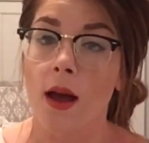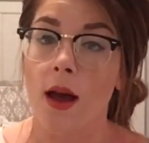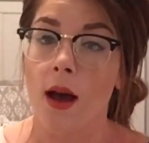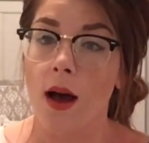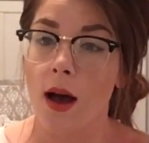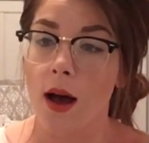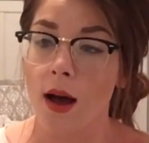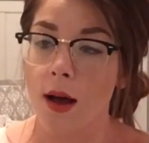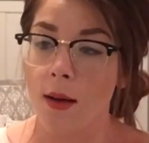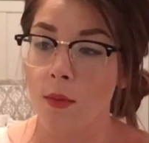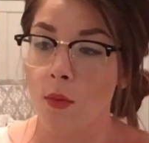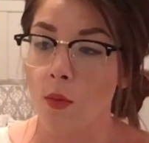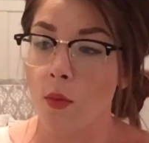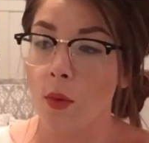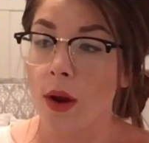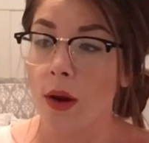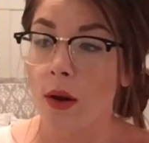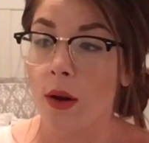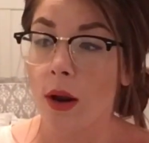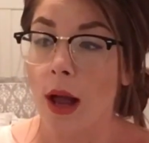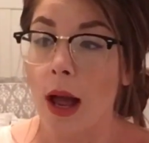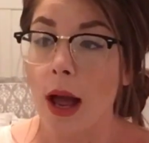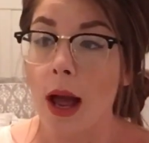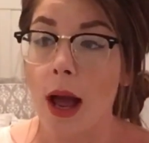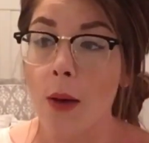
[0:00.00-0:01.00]

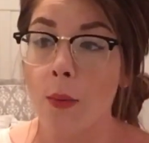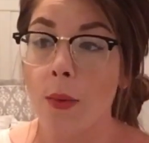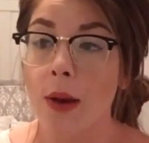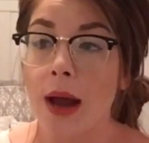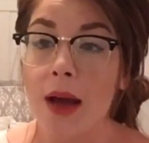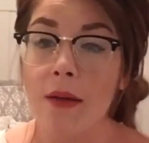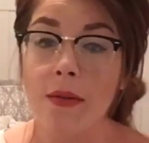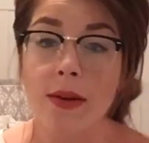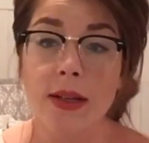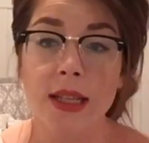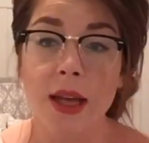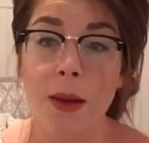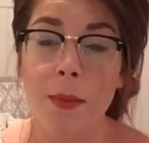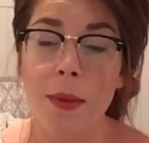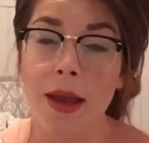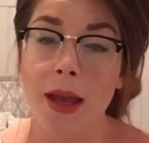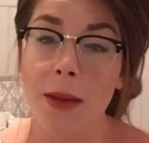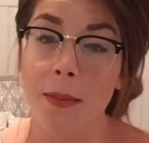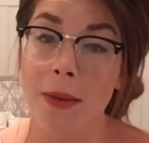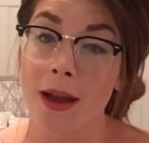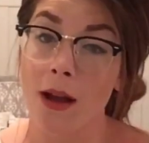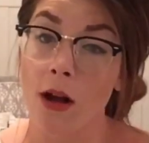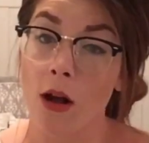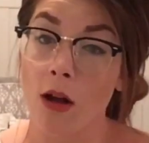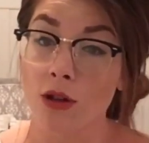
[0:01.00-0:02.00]
Every time I get
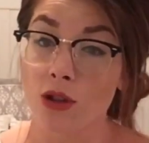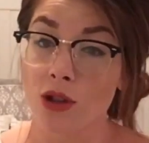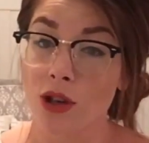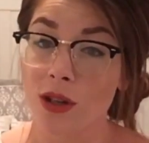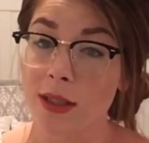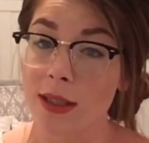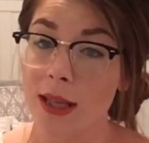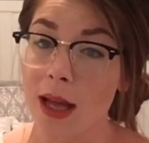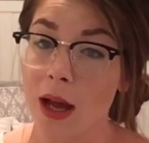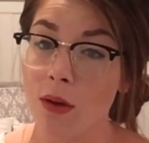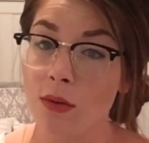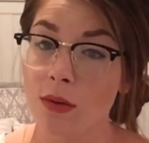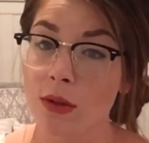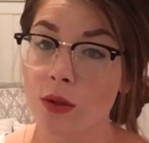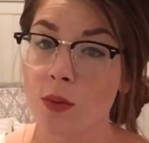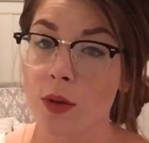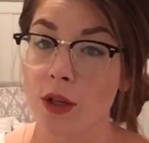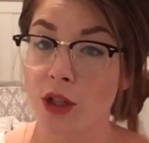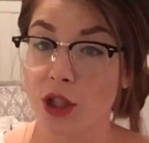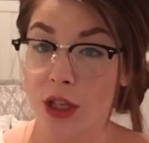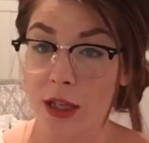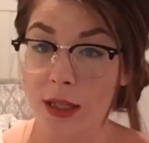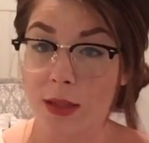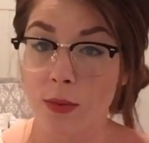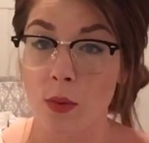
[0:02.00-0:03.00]
my ultrasounds,
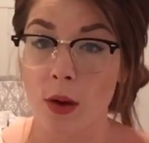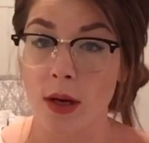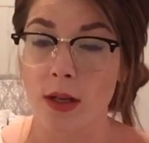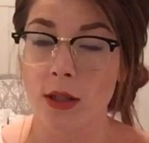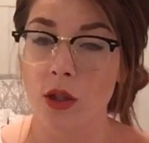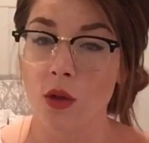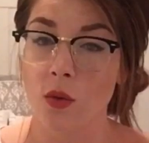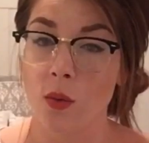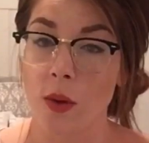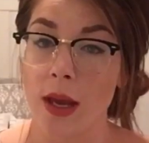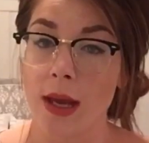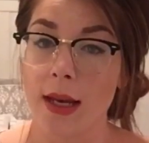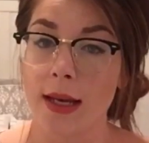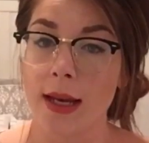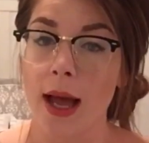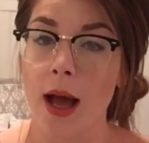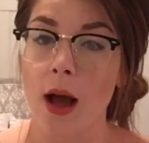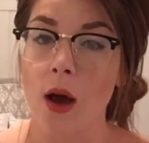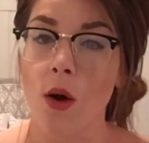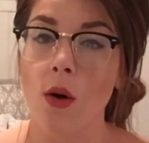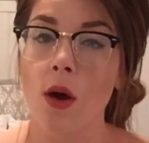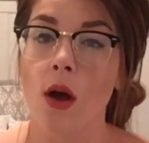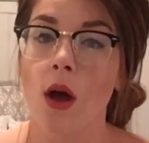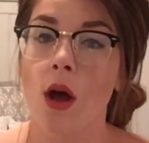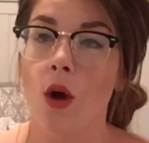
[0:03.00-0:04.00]
which is once a week
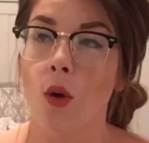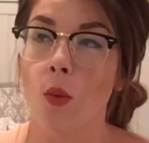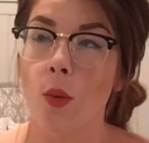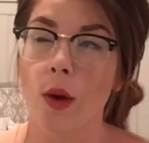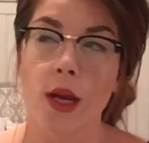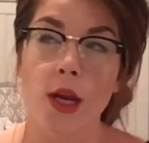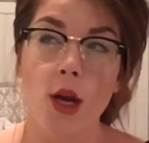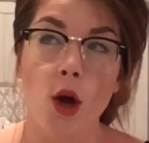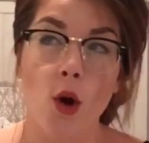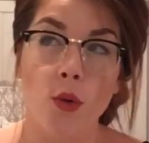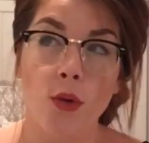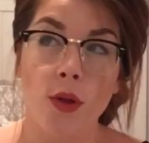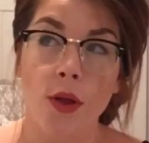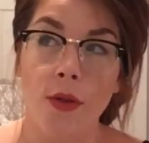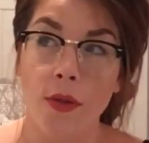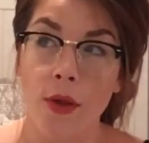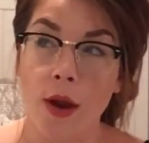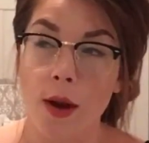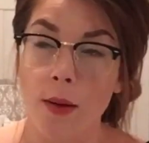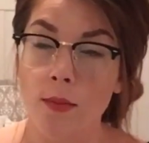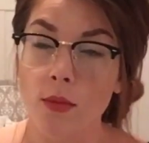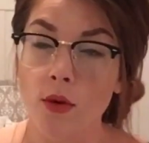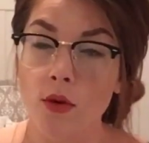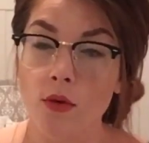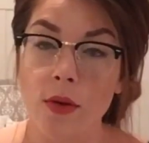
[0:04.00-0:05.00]
now, we know that
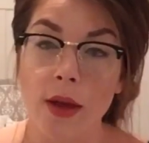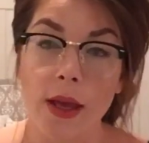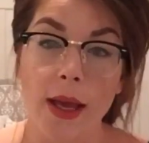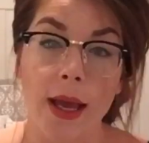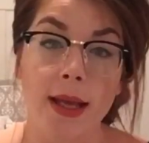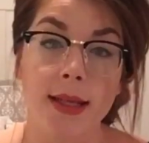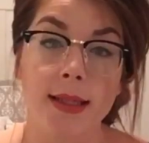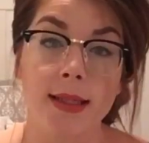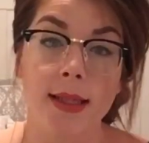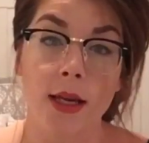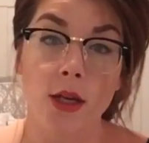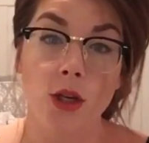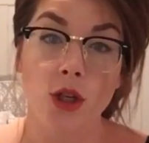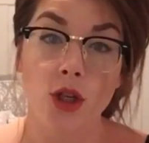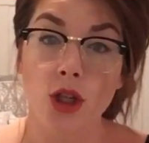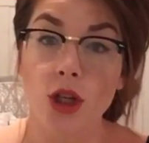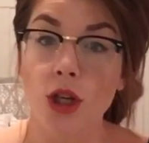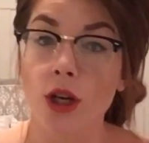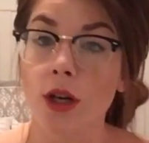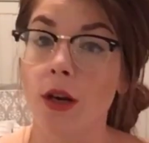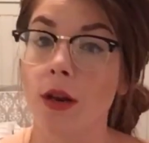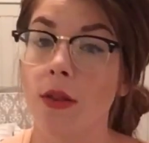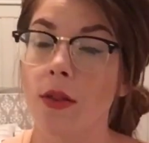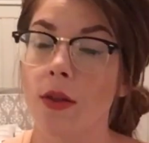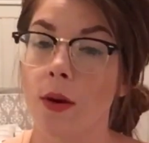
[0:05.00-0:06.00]
they're moving as they
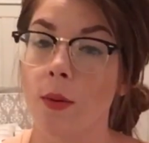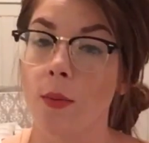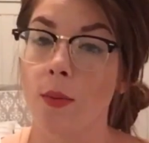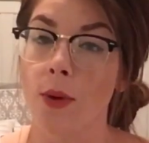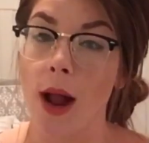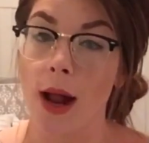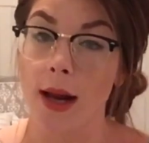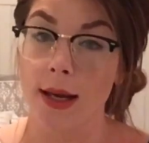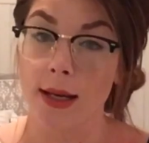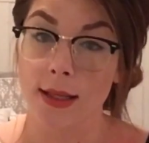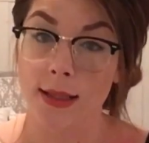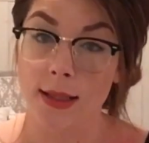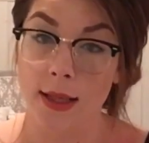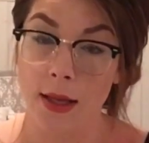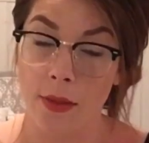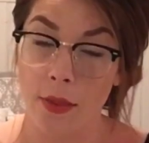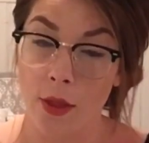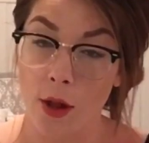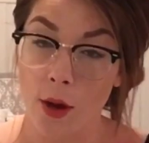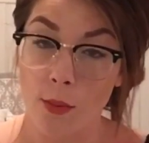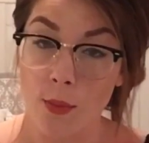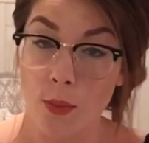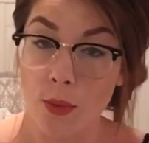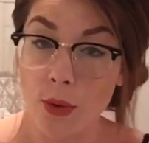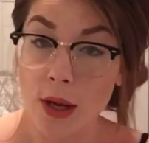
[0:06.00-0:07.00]
should, they're practicing
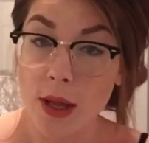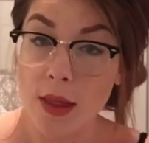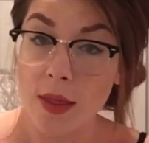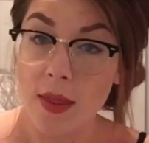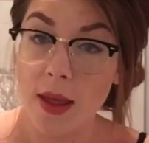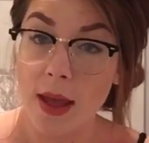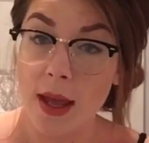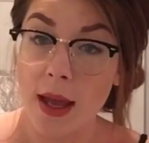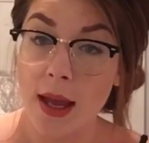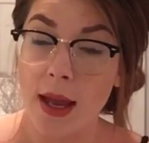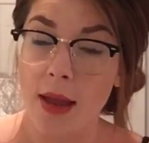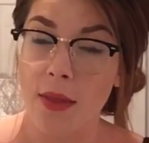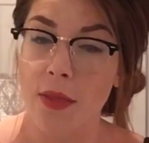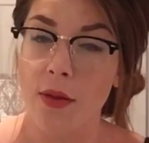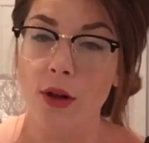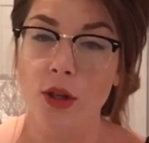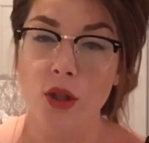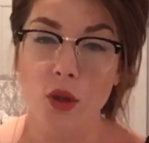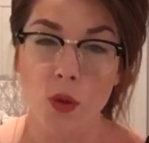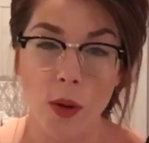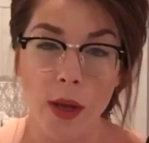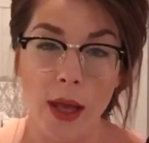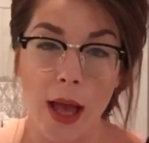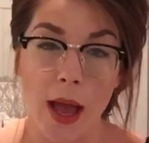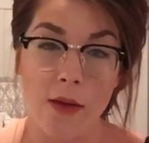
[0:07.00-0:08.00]
their breathing, and they're
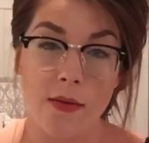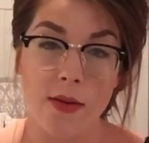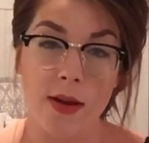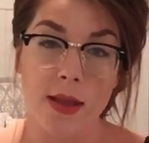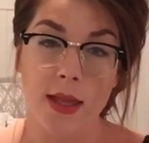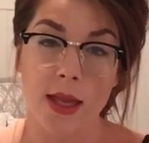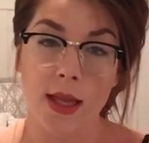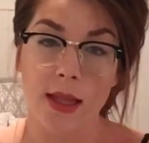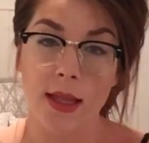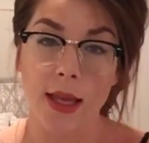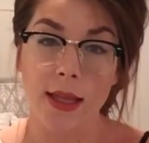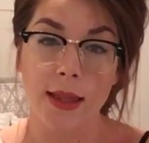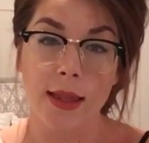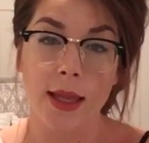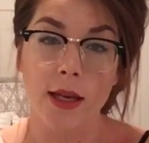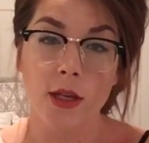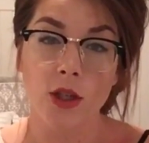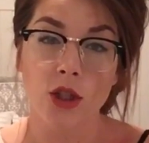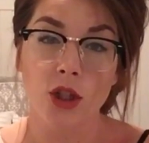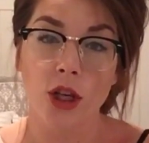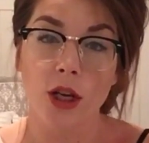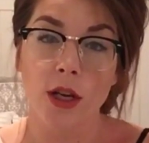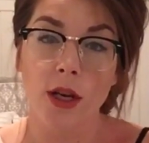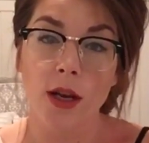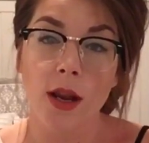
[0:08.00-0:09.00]
doing everything like they
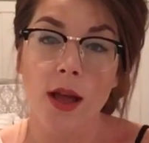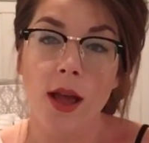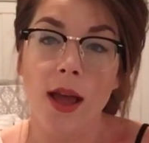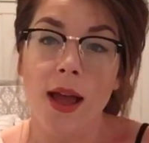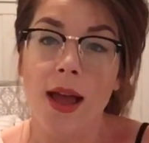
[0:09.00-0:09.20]
should.